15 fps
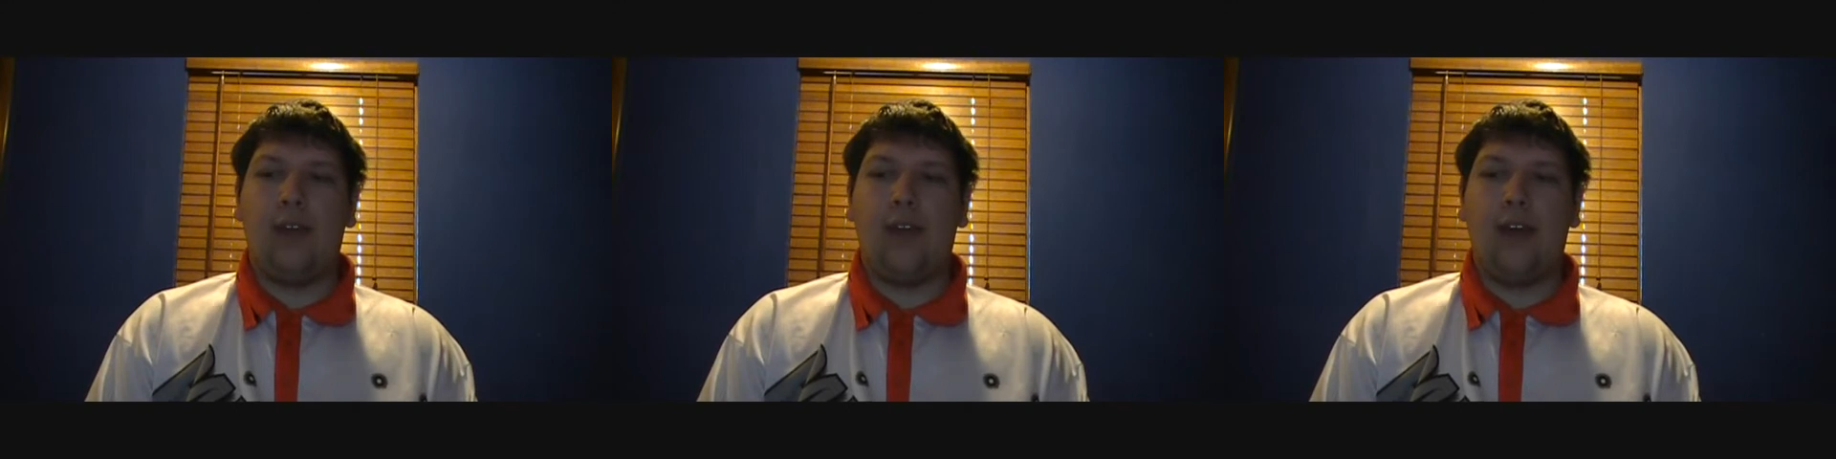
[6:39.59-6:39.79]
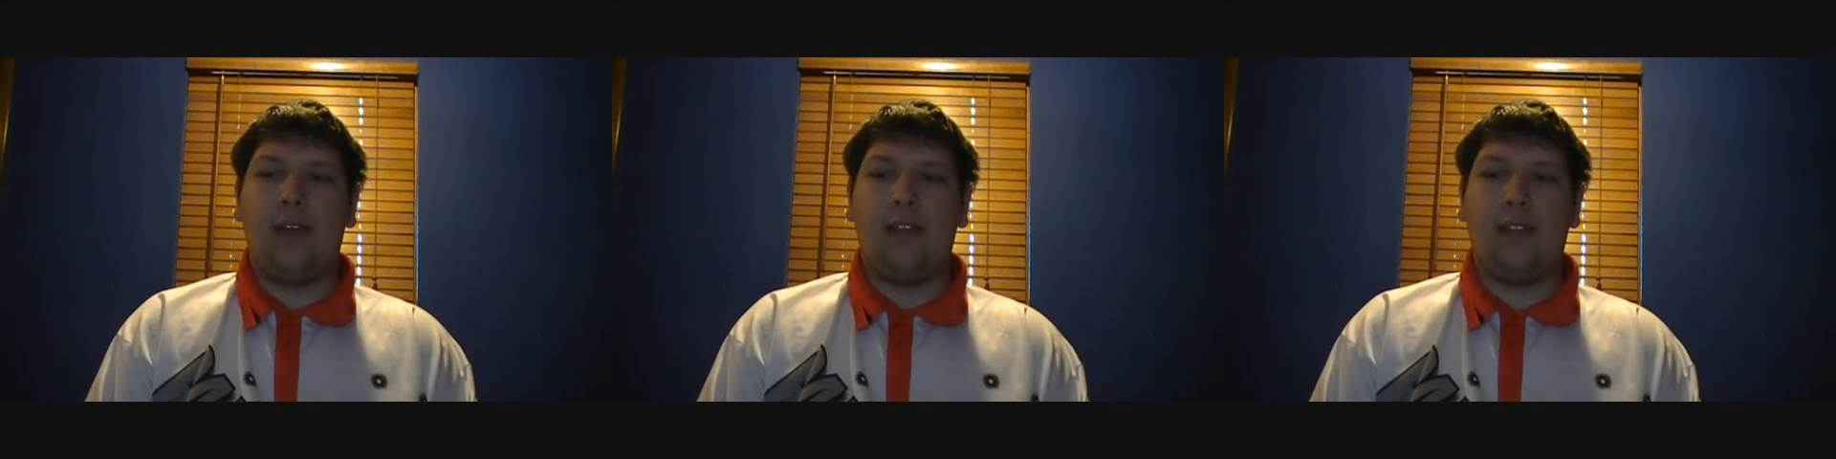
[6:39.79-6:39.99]

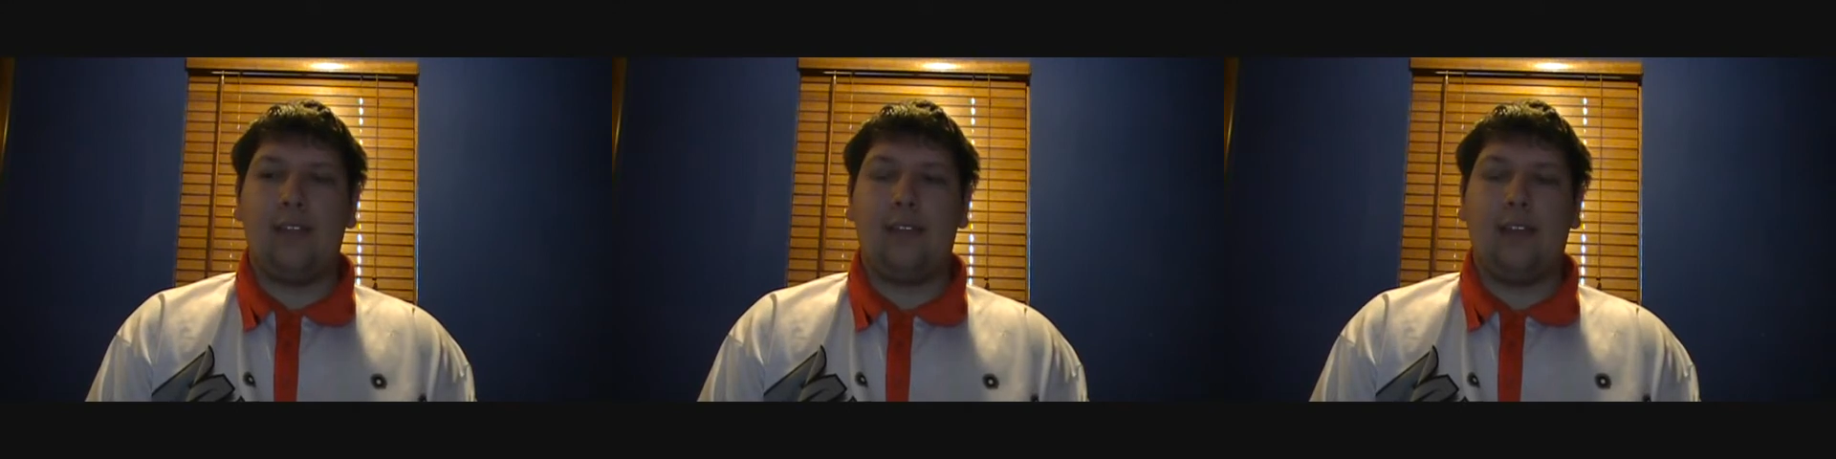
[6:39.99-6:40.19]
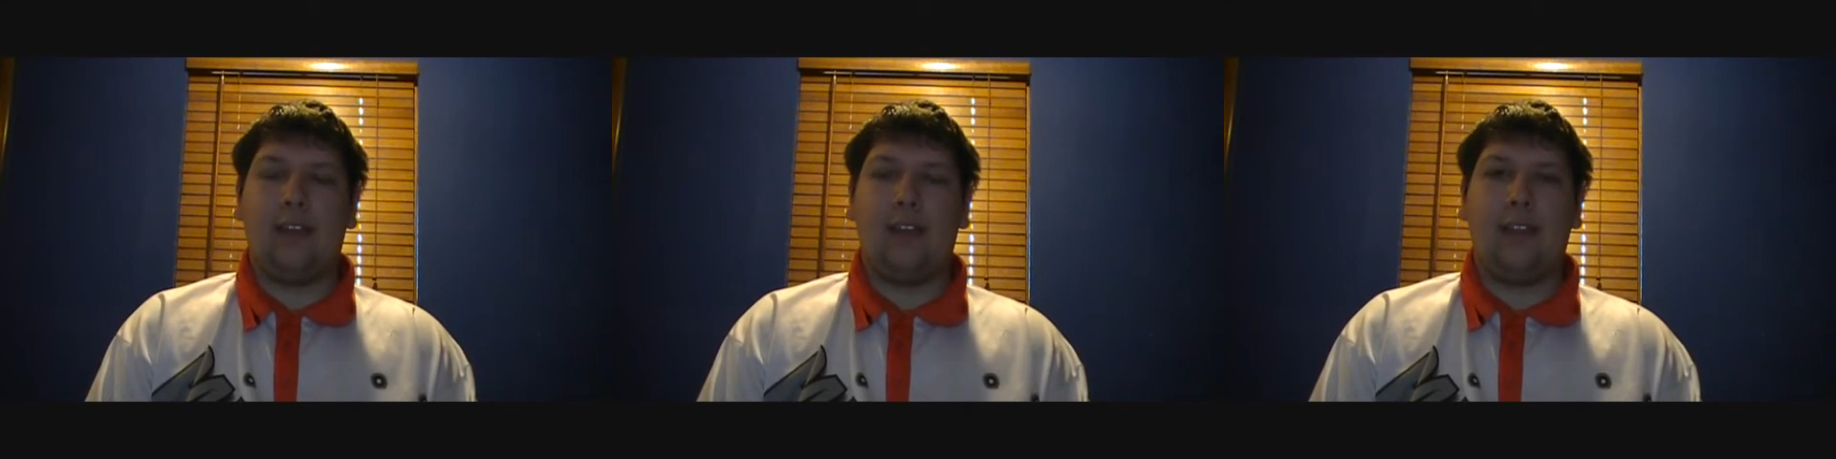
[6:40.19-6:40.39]
out
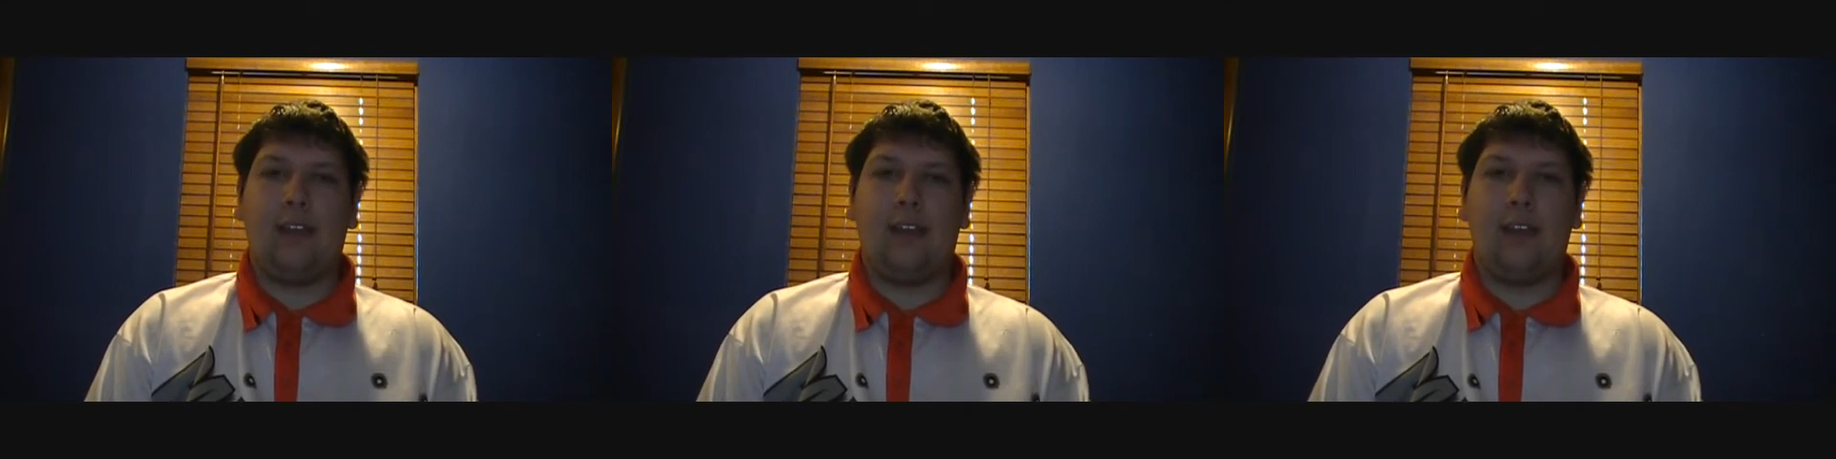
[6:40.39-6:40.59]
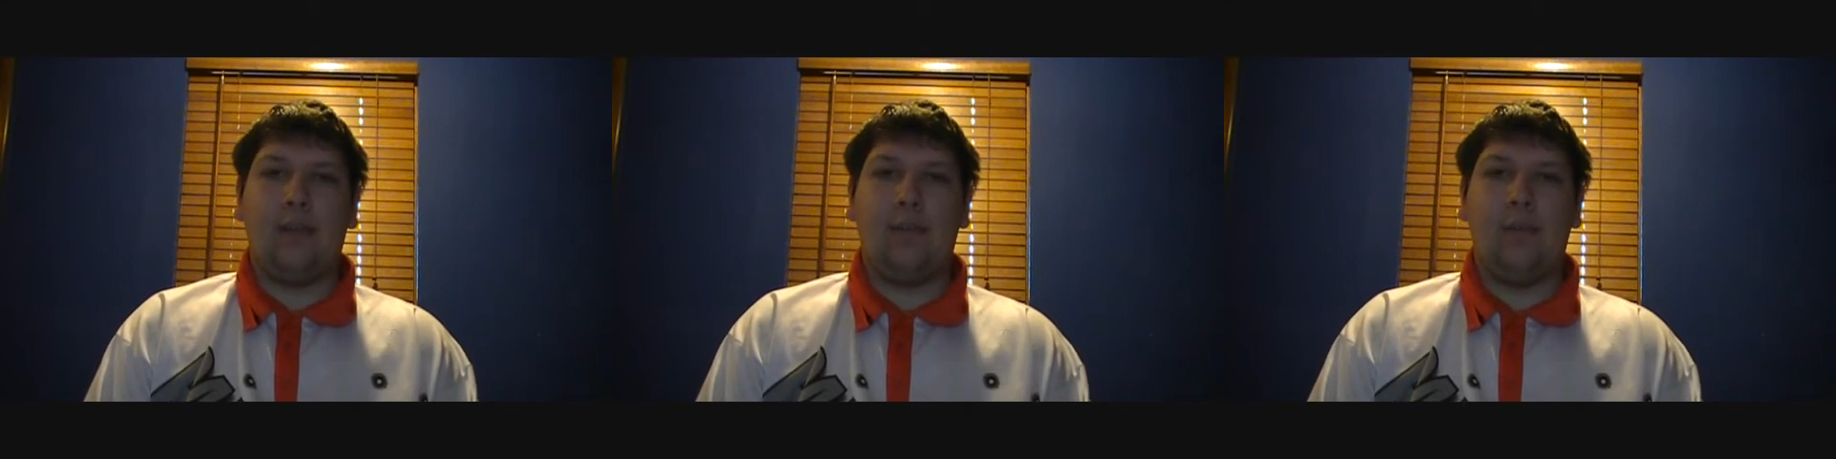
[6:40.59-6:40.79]

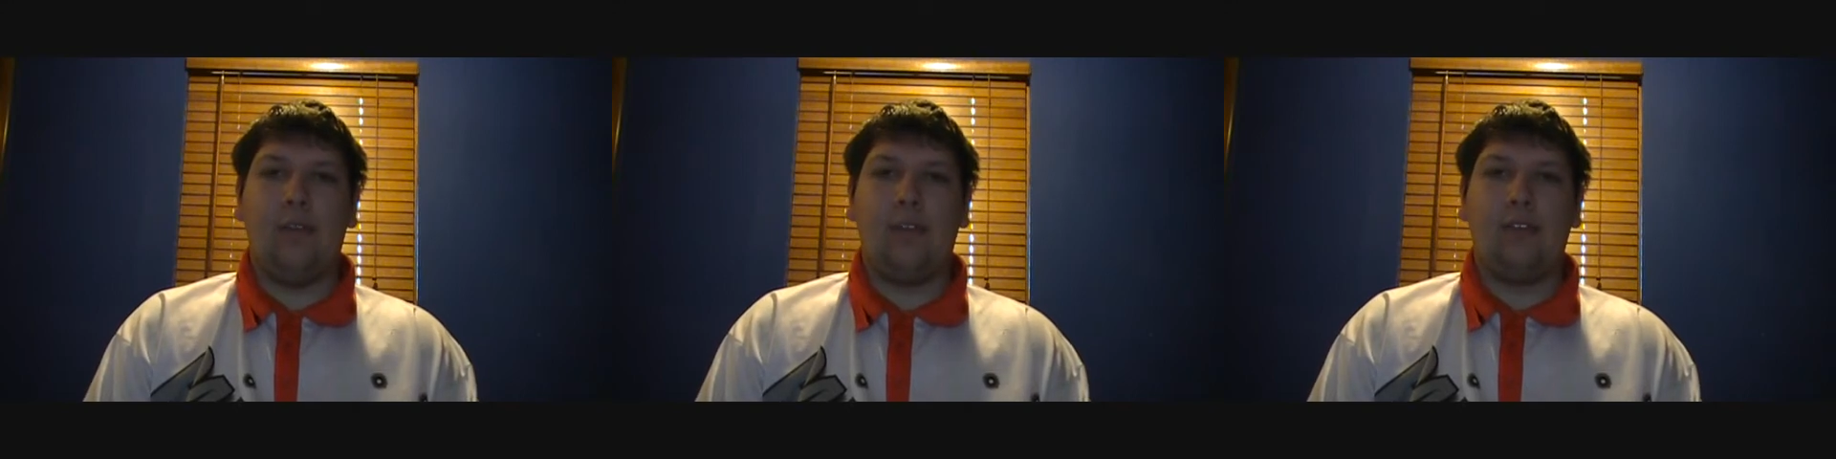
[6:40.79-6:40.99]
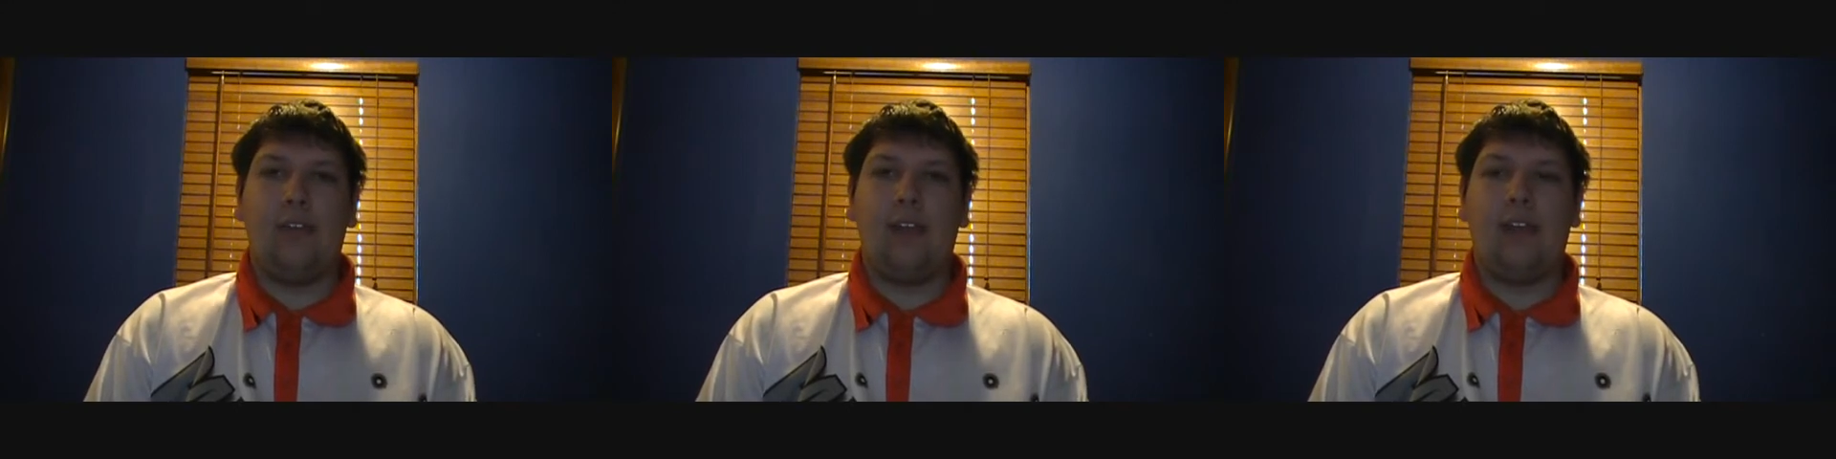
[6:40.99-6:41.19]
the
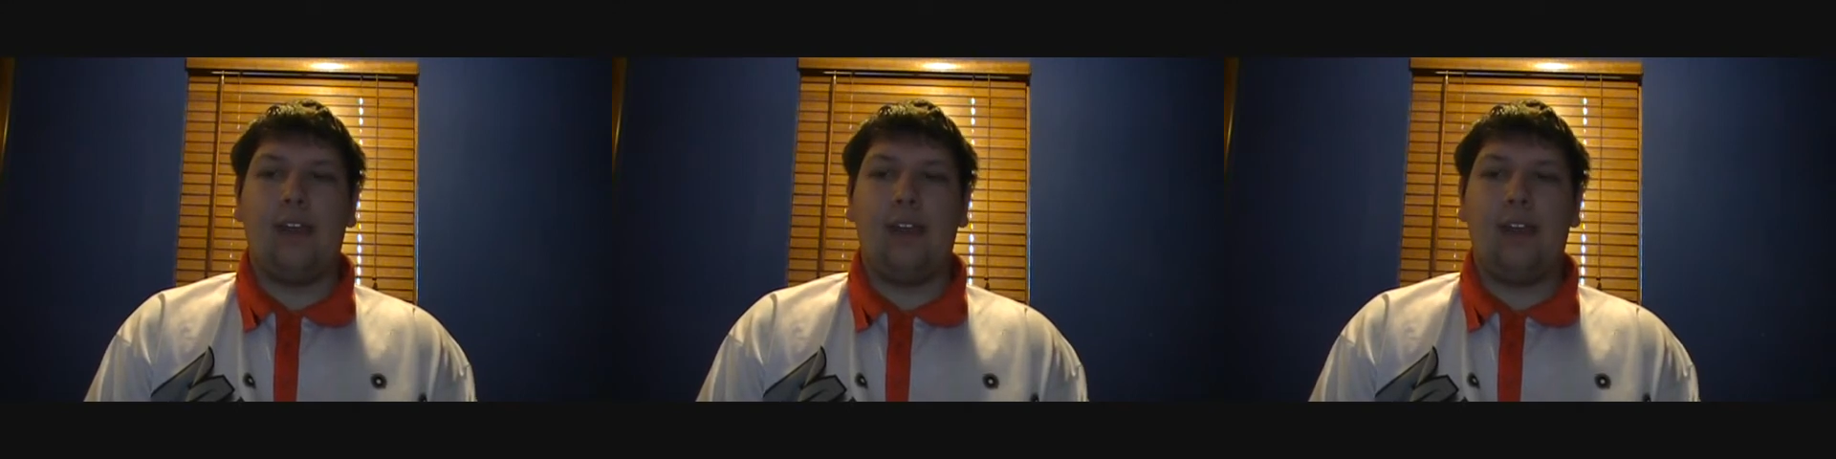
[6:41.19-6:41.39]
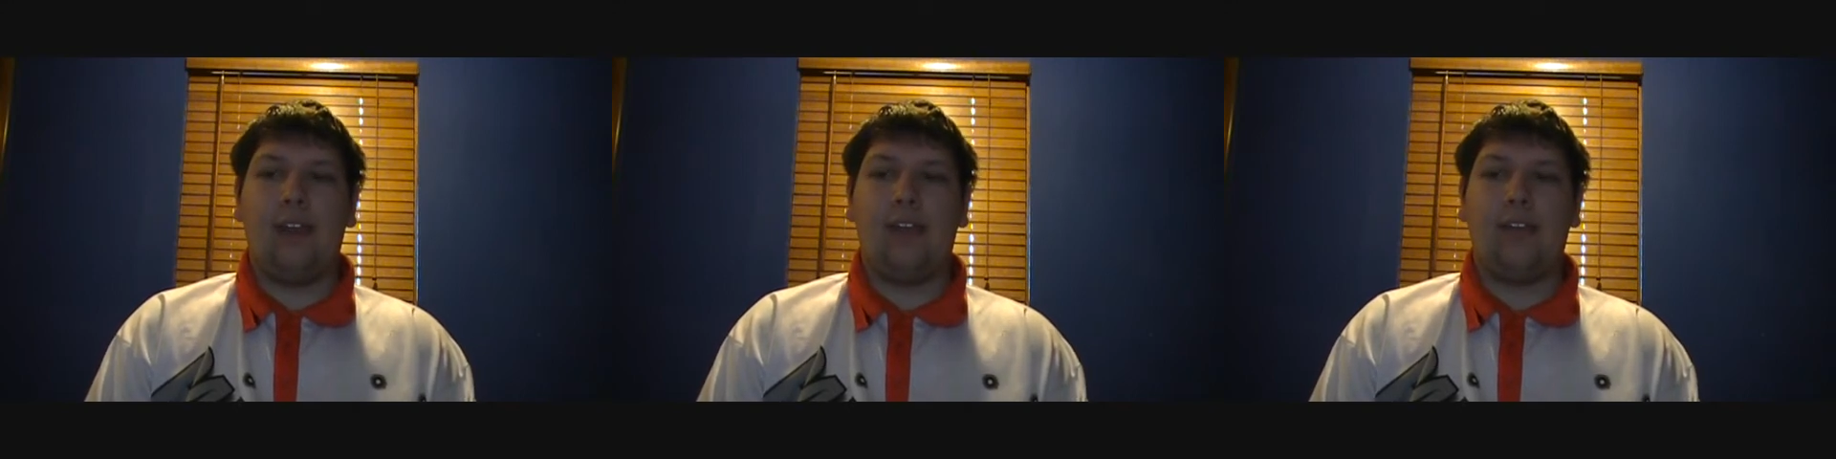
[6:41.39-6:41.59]
books that you
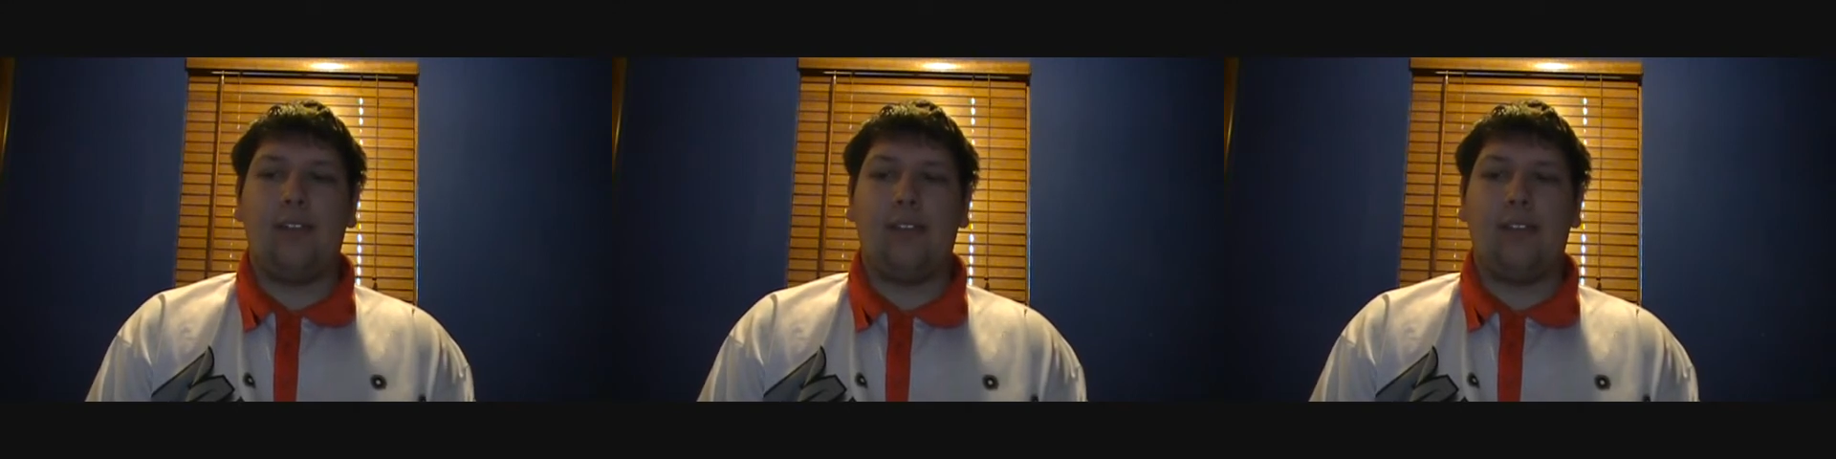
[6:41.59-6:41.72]
get,